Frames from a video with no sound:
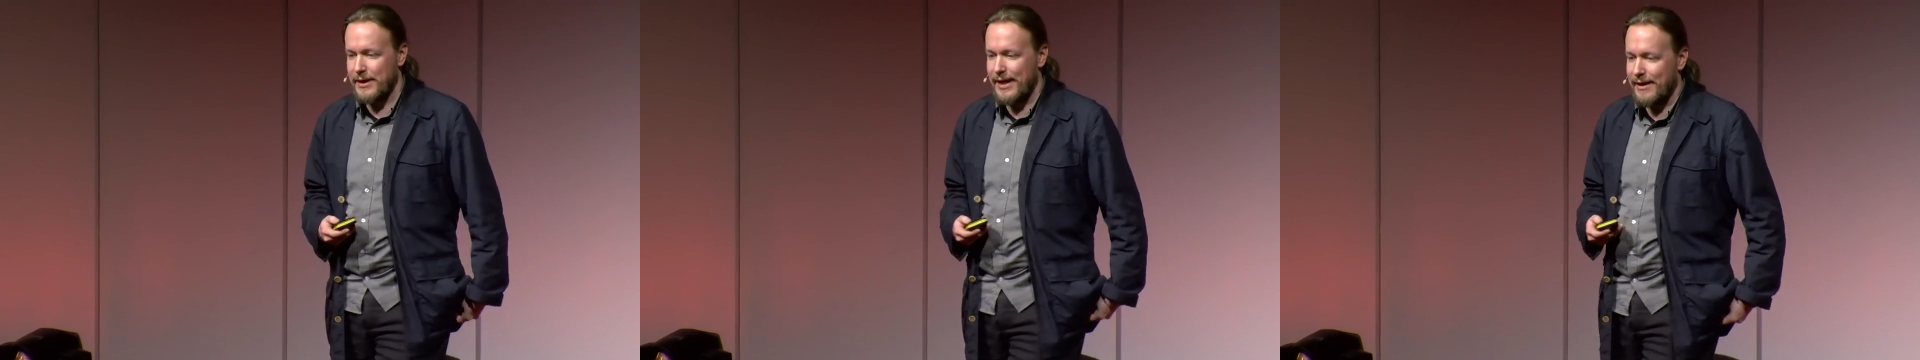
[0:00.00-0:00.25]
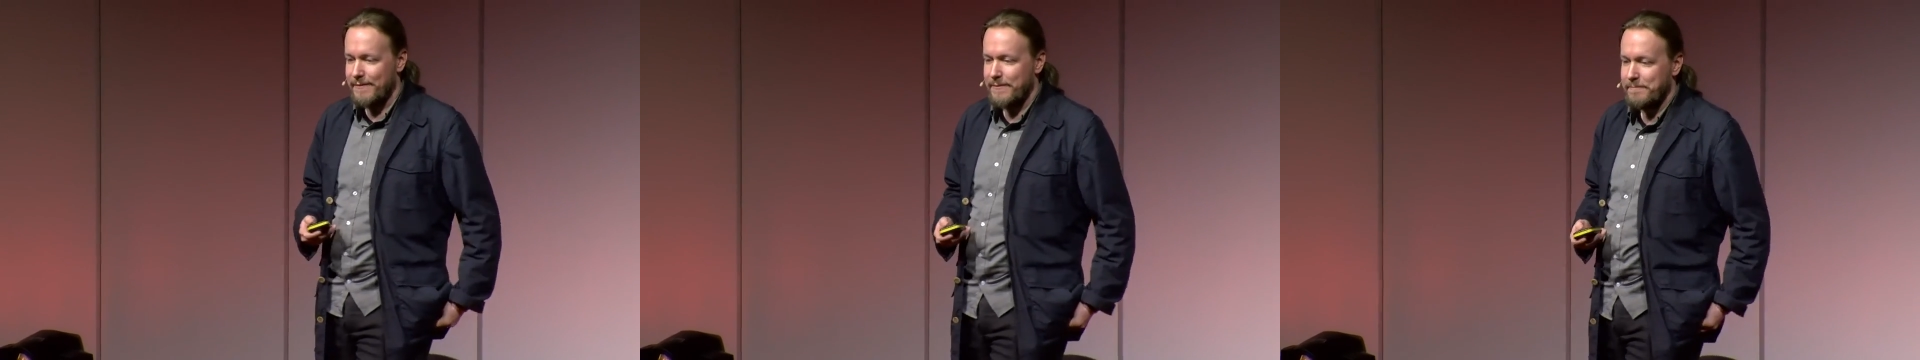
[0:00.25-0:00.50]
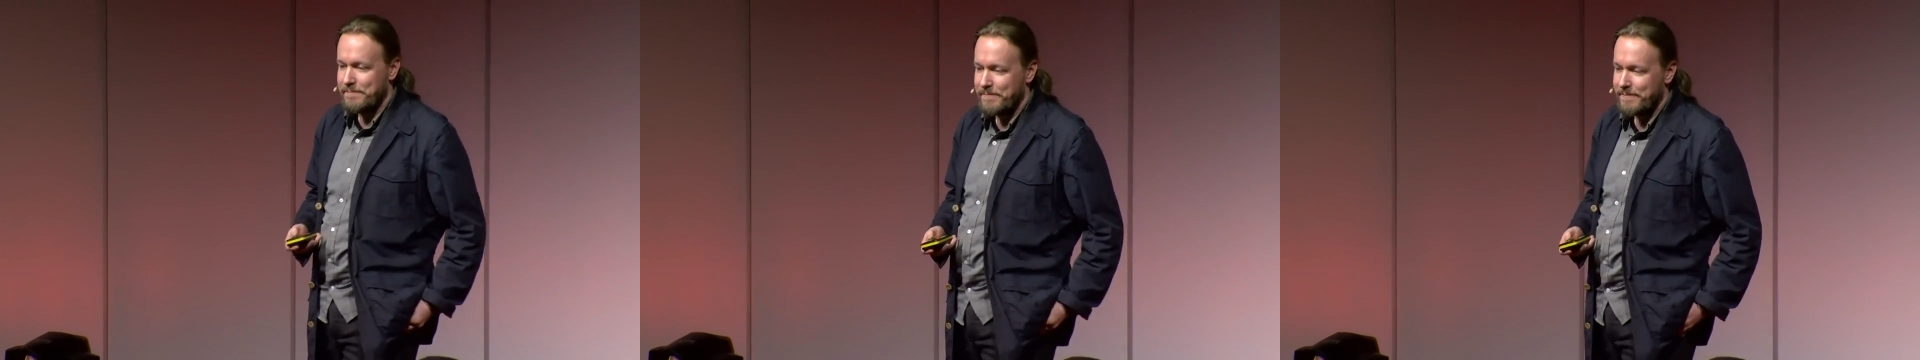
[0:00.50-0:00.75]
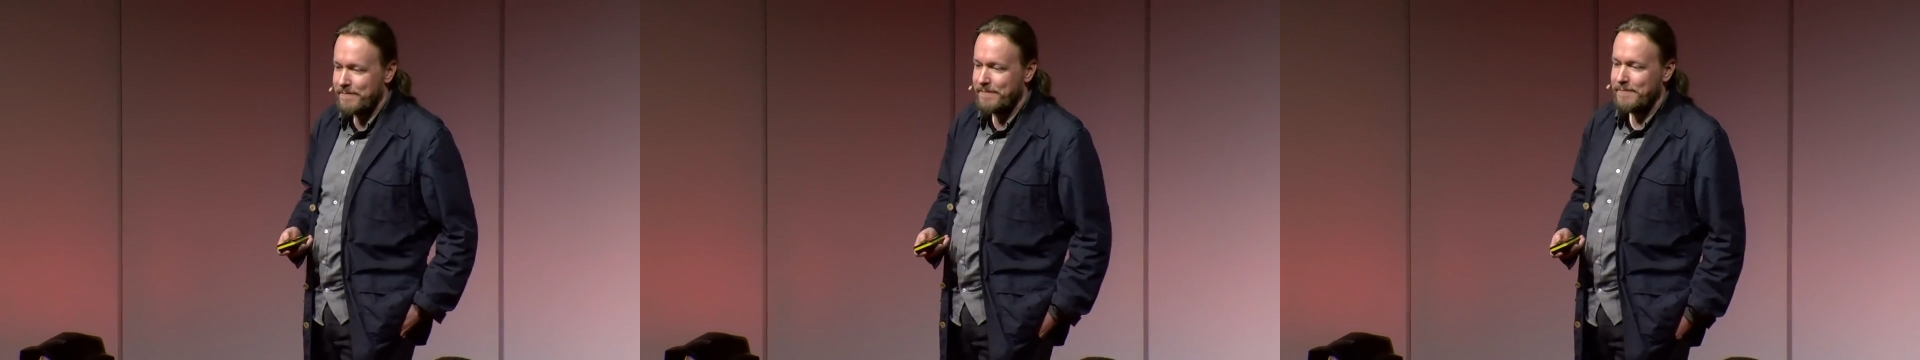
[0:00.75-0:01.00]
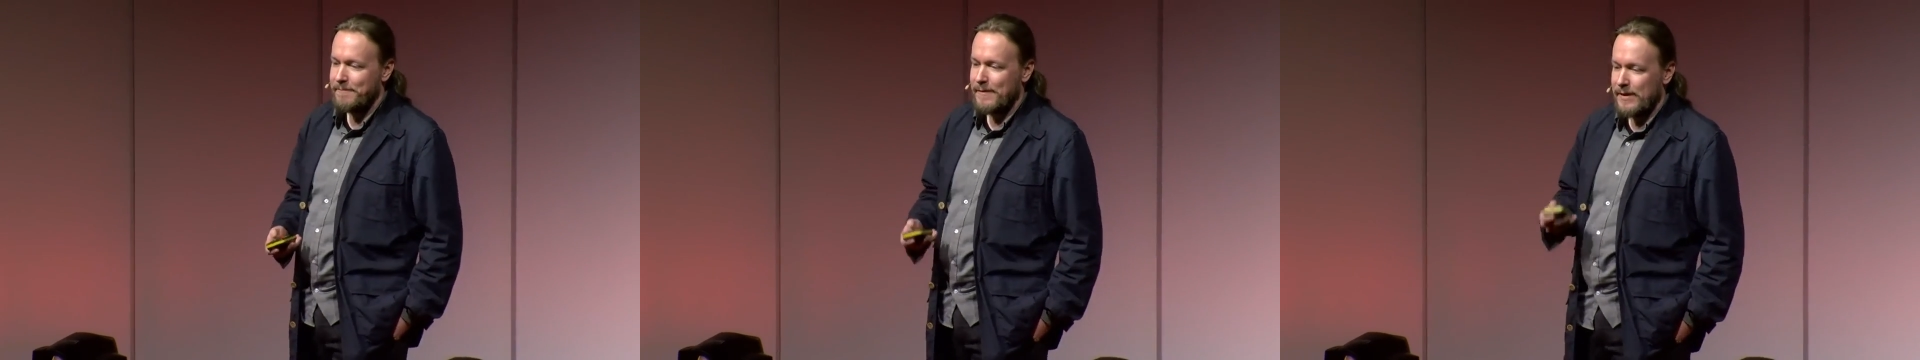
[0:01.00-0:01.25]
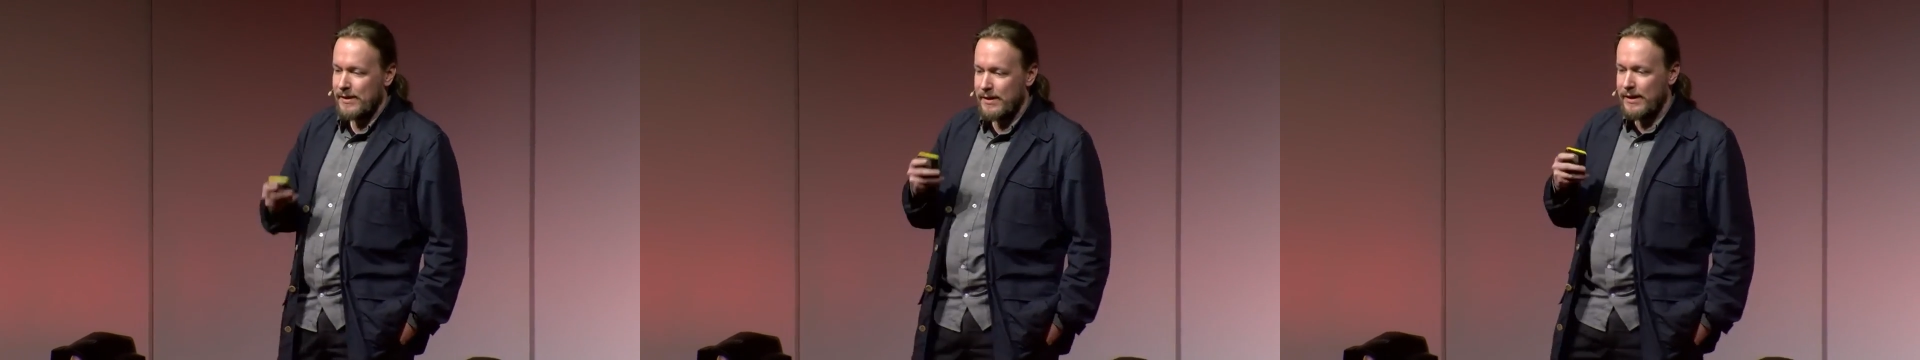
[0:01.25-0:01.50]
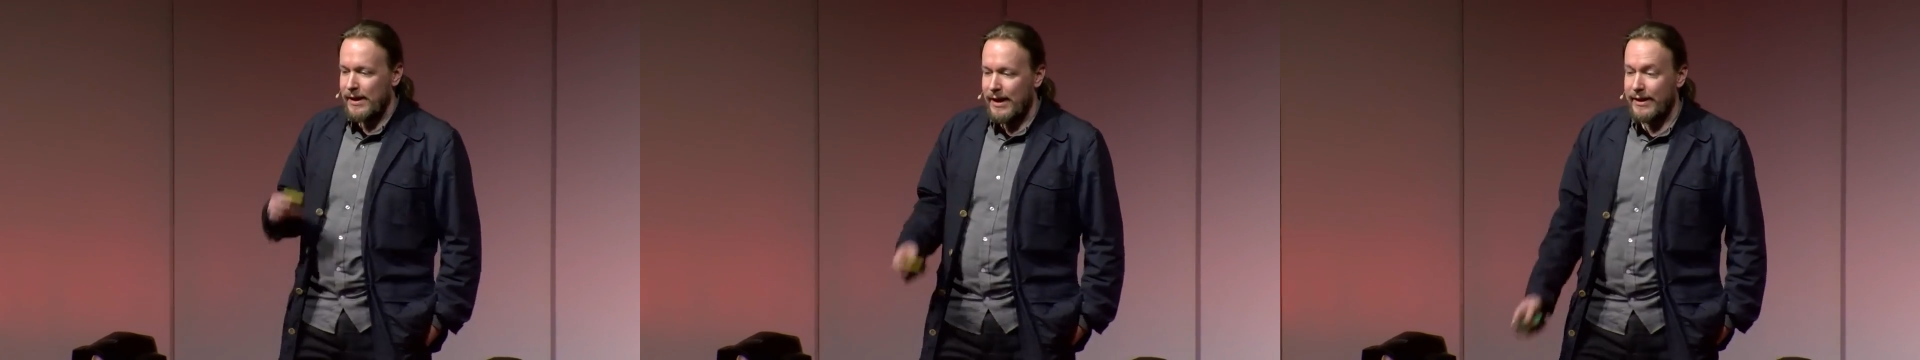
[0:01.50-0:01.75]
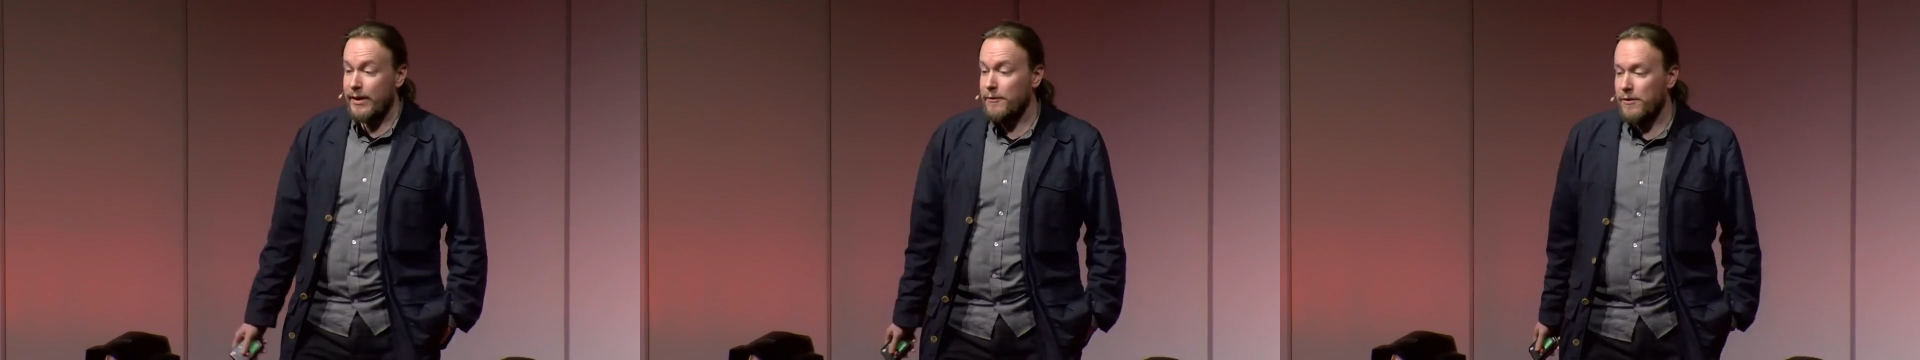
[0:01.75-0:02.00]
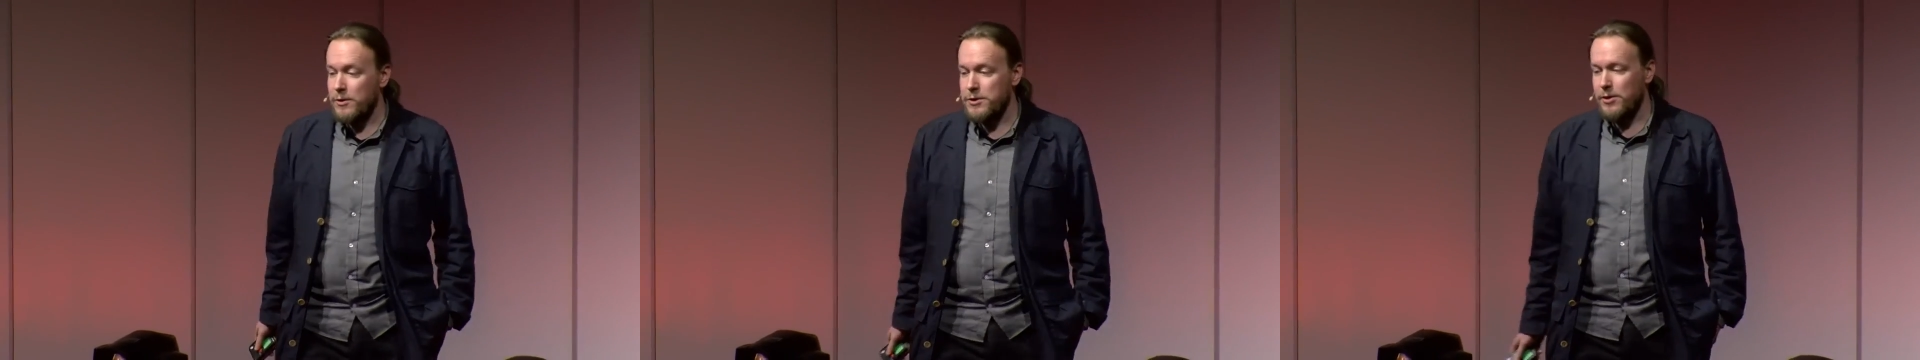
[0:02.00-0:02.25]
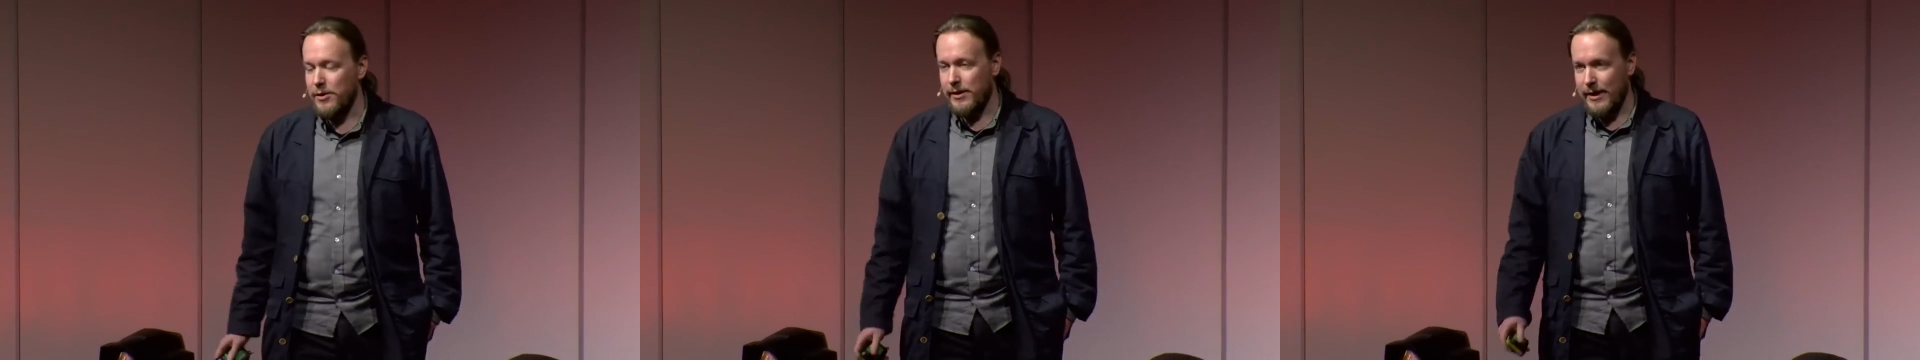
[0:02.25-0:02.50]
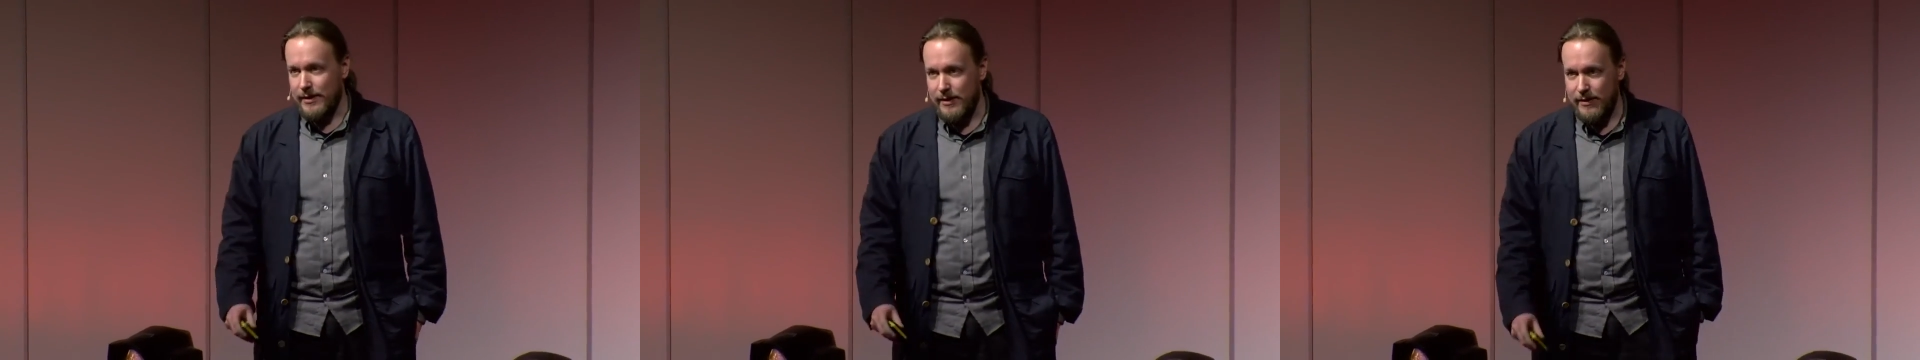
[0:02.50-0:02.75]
have. And then, of course, content.